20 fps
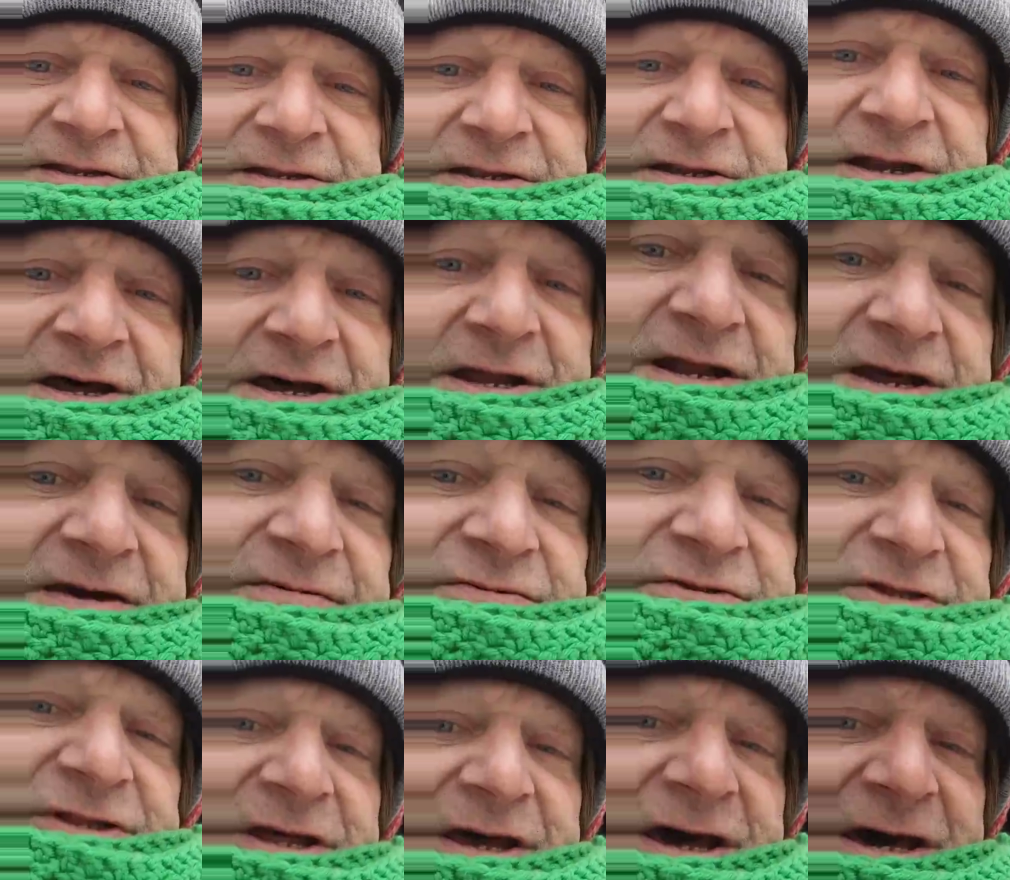night
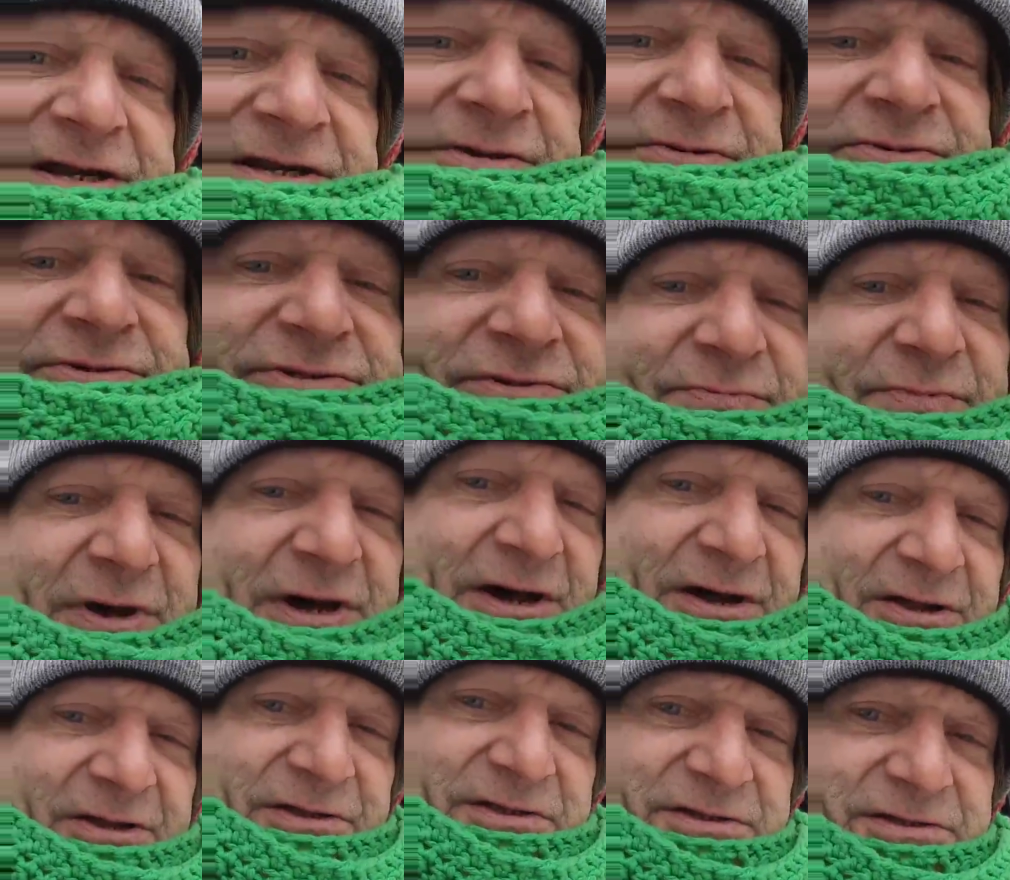after that it was
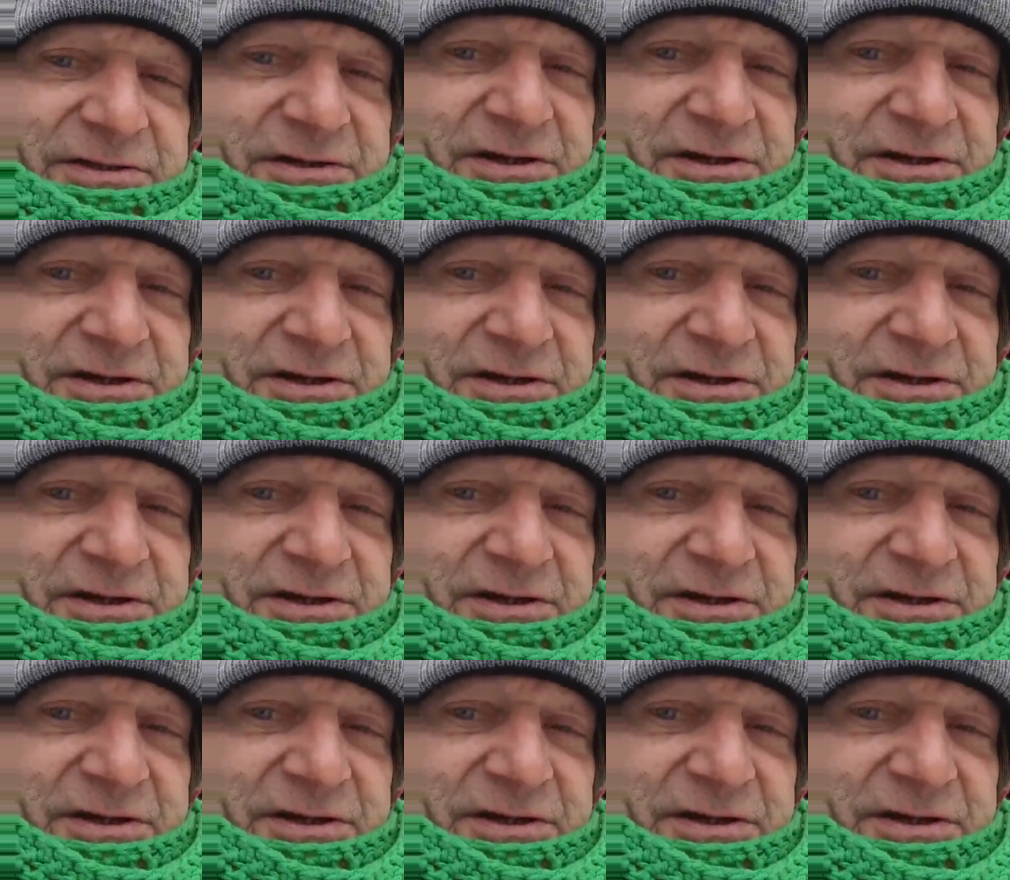about